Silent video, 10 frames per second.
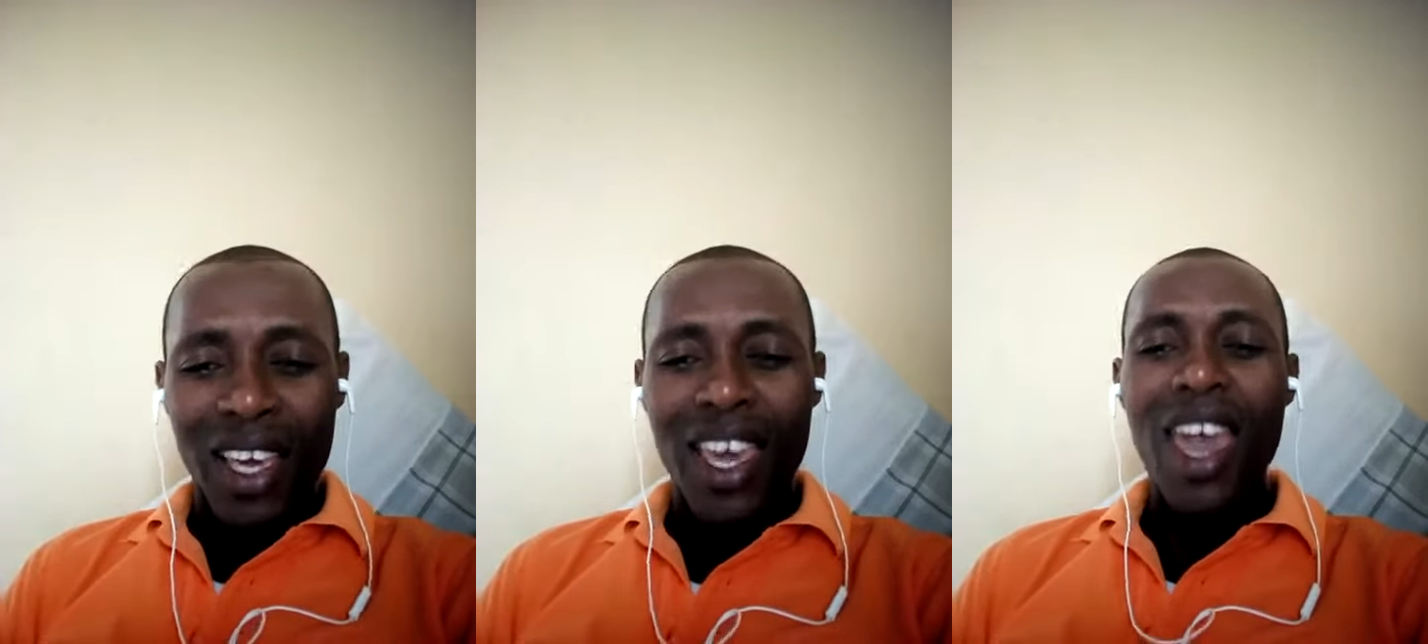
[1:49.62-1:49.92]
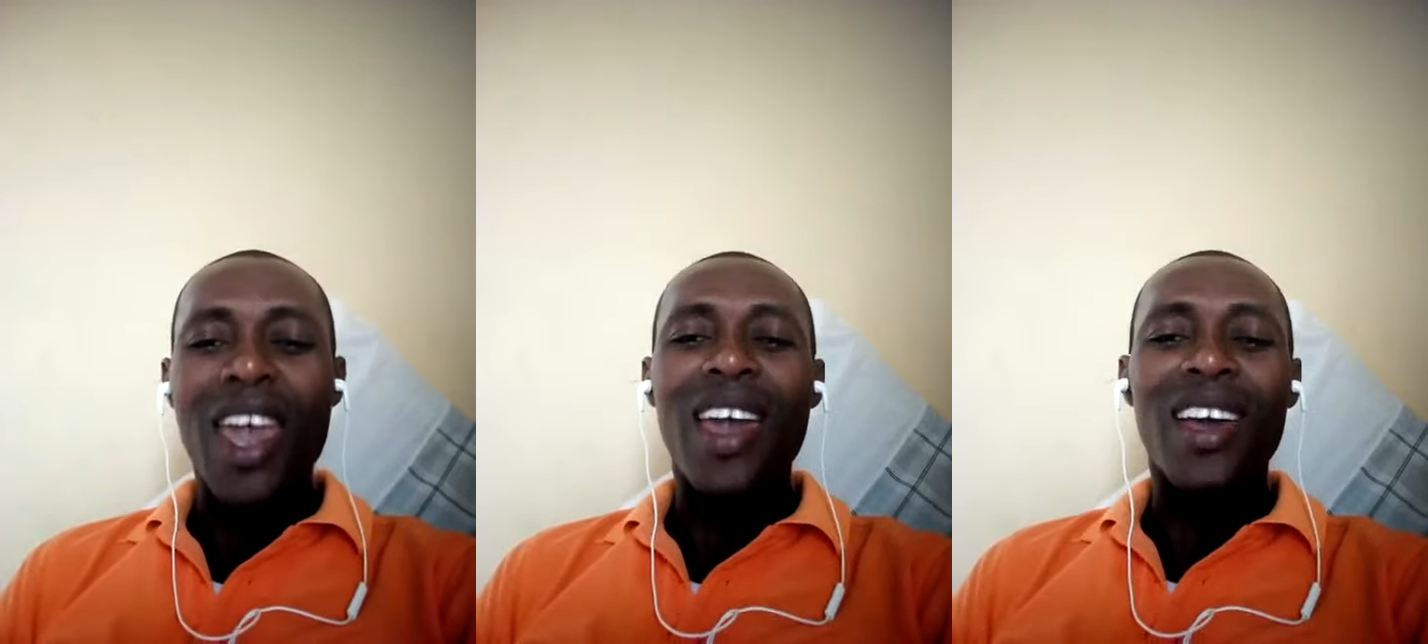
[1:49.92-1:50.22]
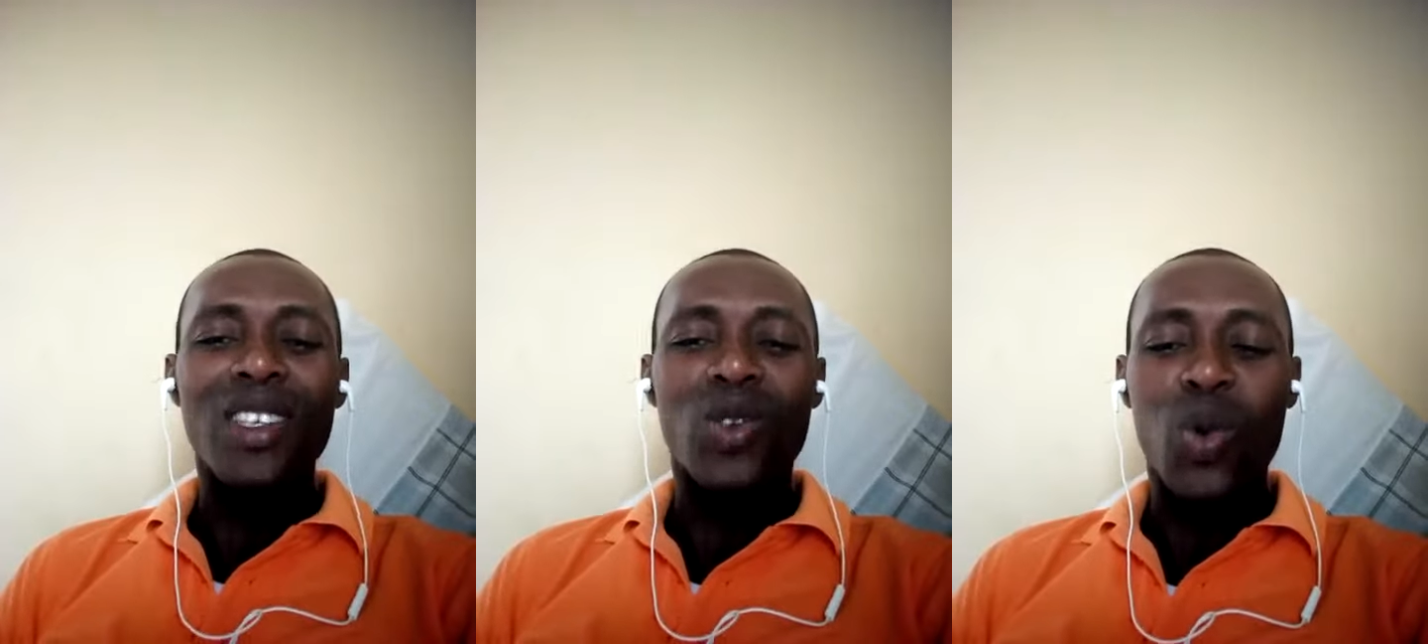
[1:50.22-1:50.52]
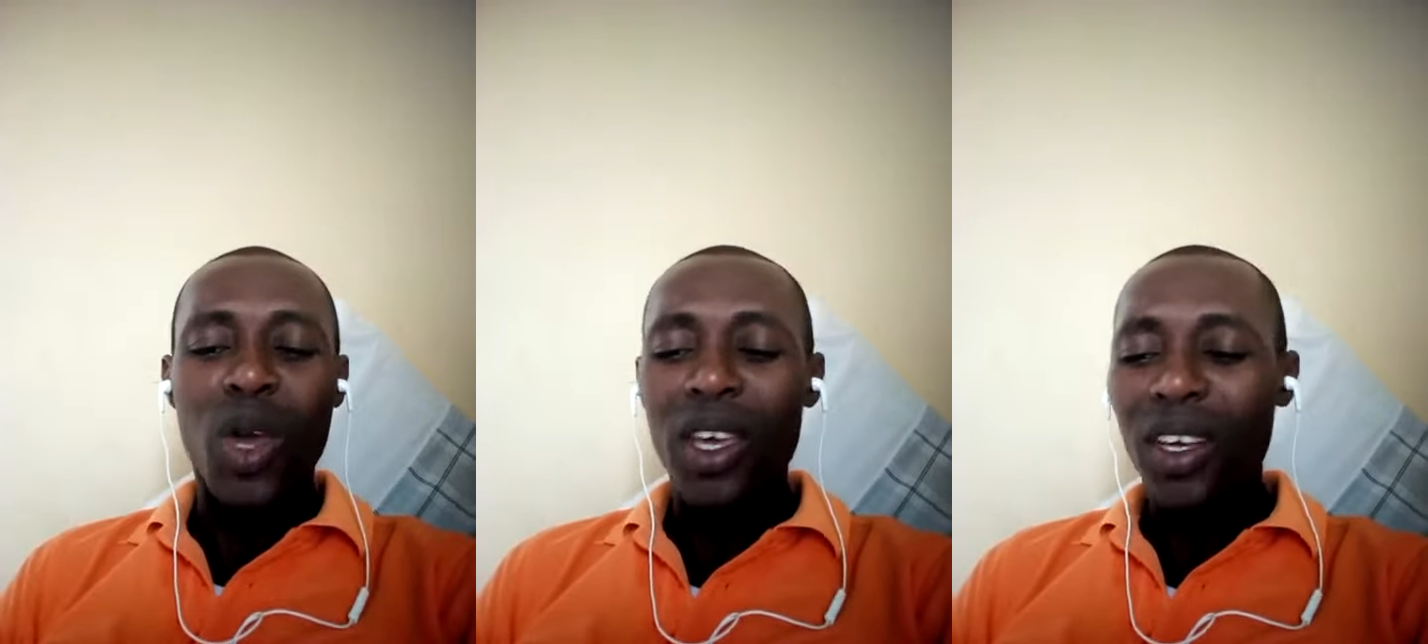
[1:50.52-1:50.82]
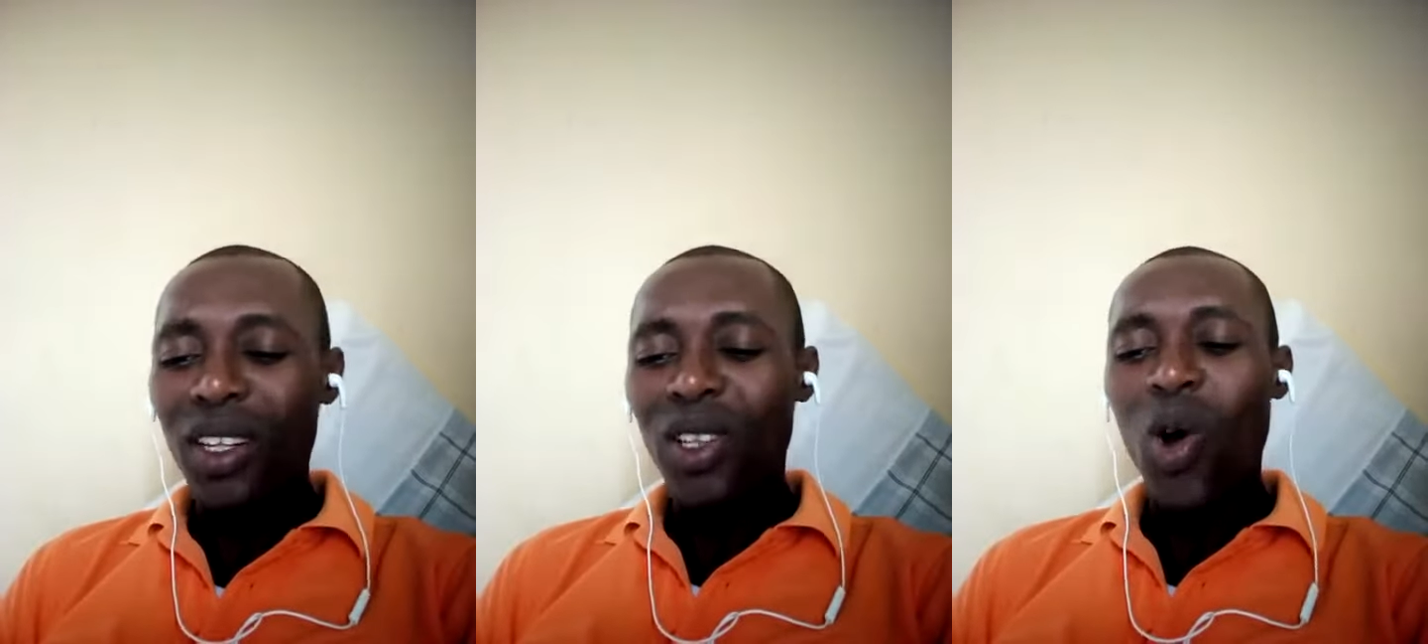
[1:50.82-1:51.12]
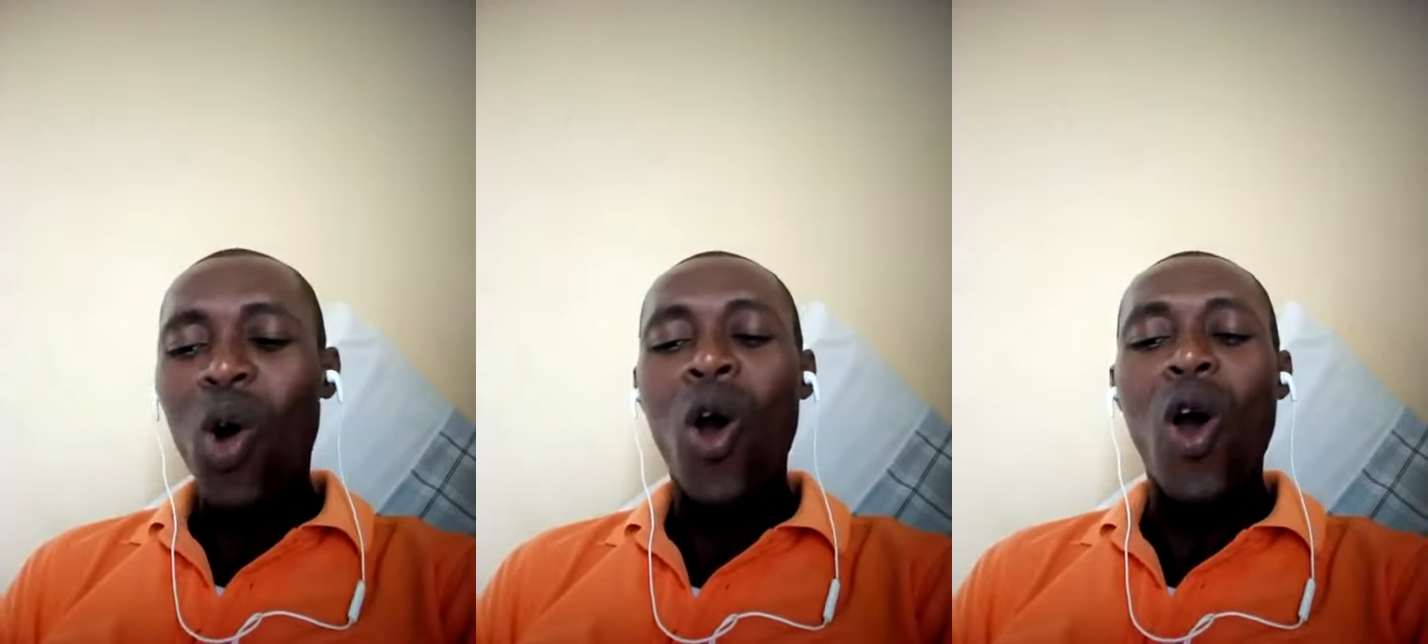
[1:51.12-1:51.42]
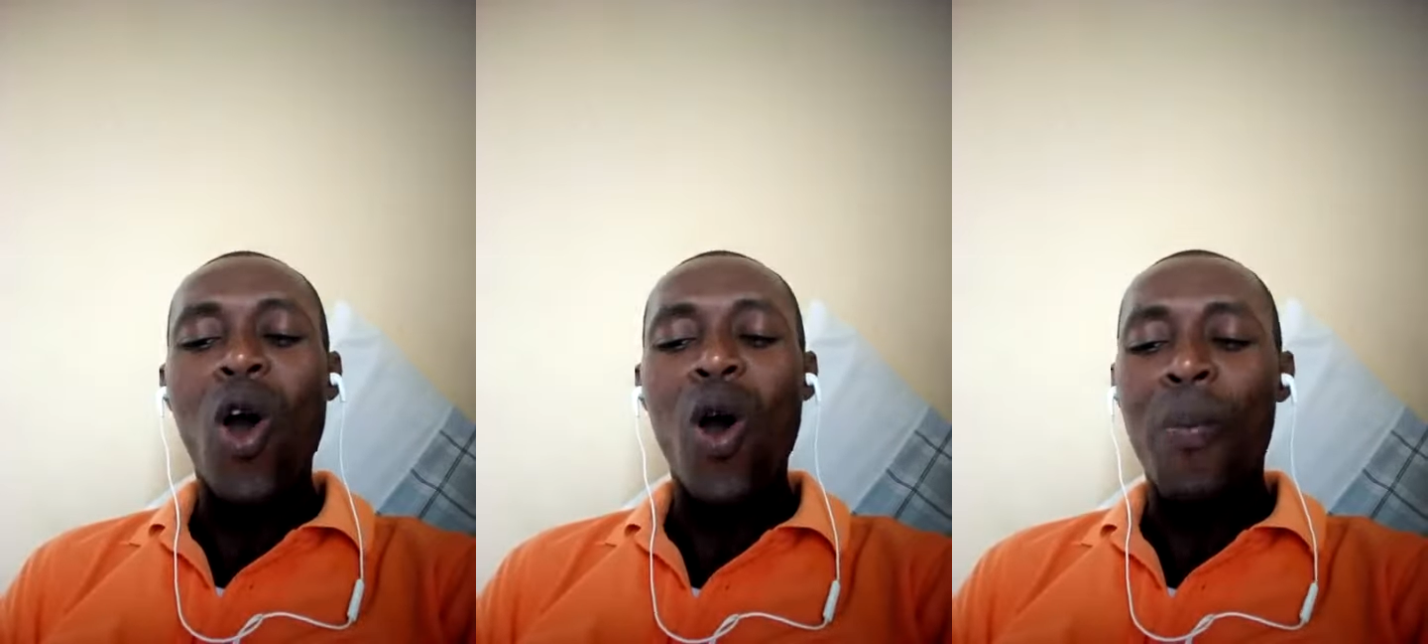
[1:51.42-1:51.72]
gates will
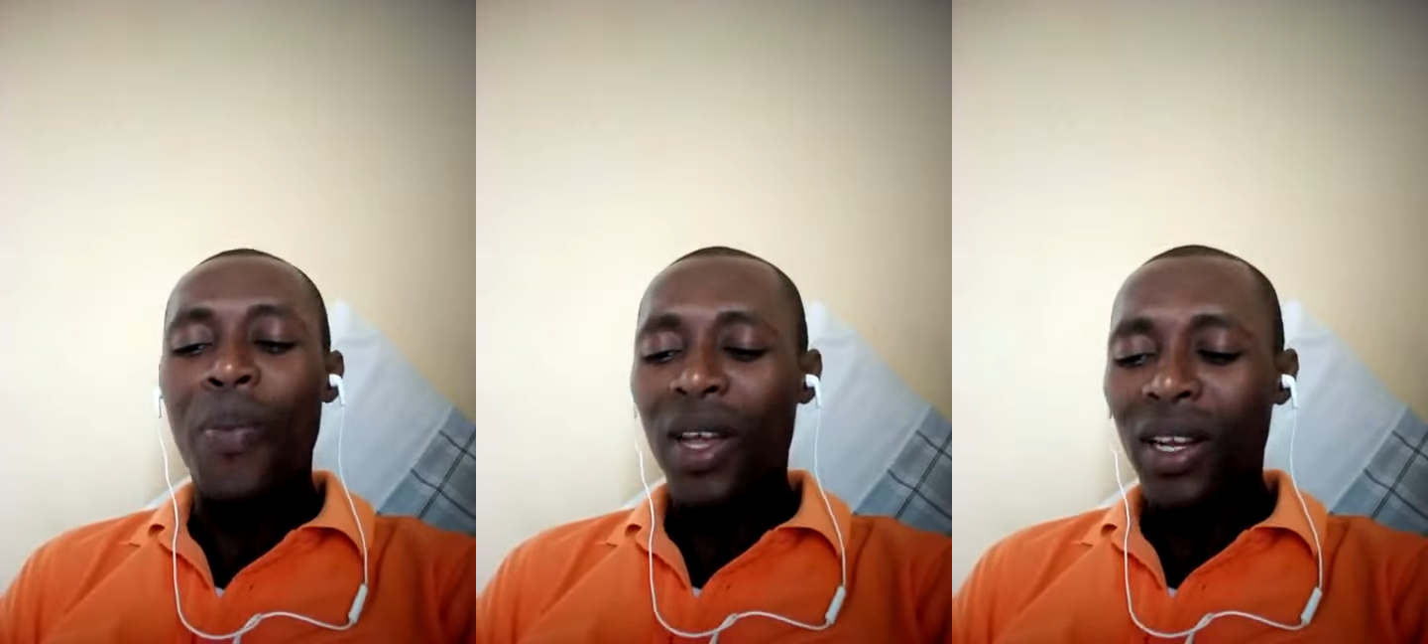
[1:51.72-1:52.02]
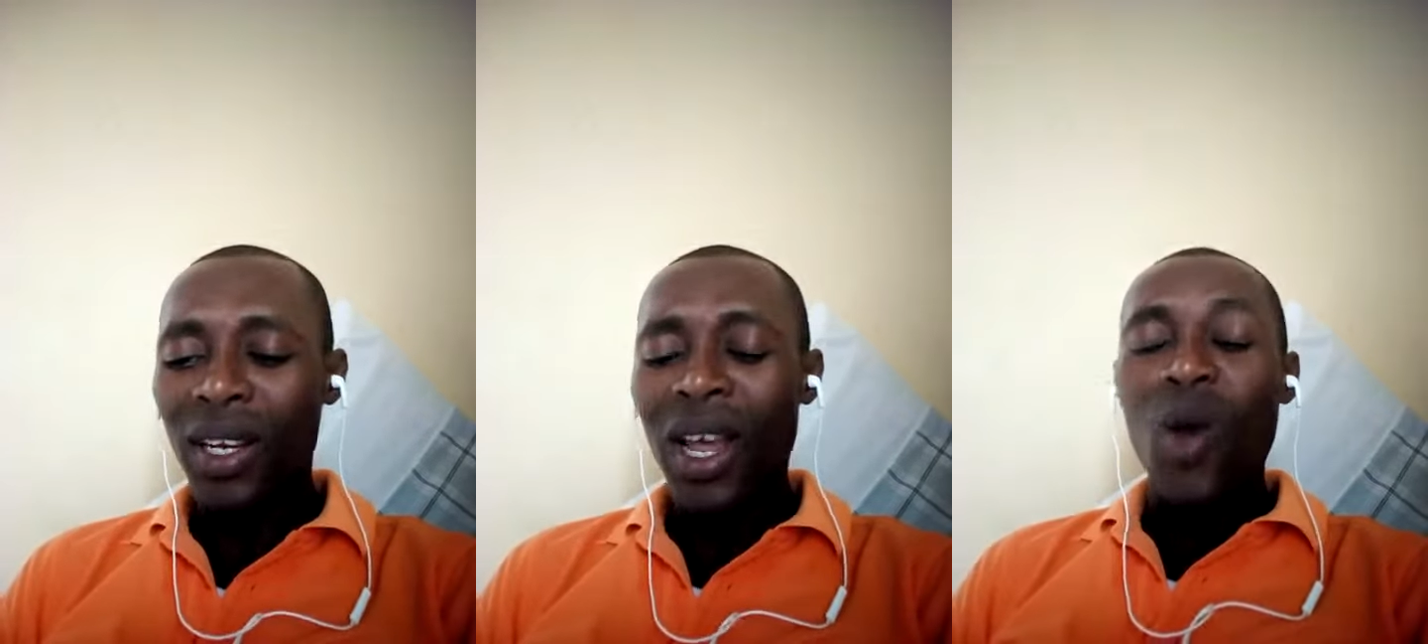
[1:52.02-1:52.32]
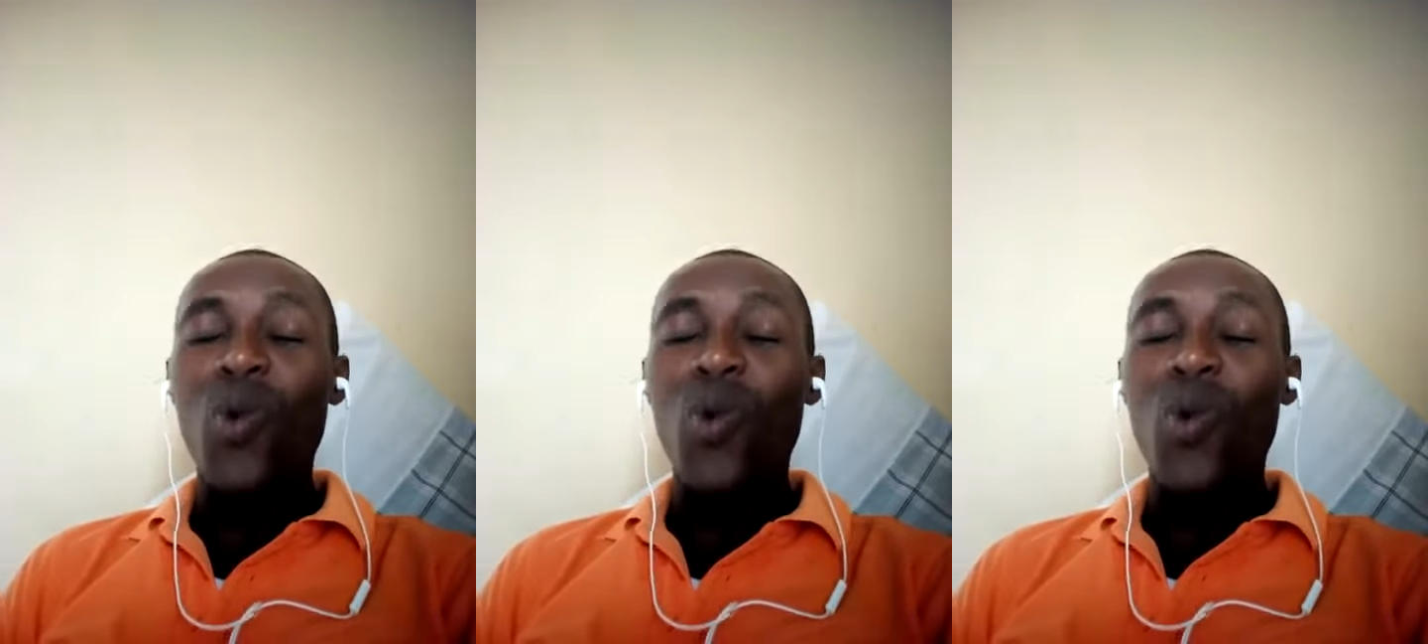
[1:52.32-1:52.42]
open,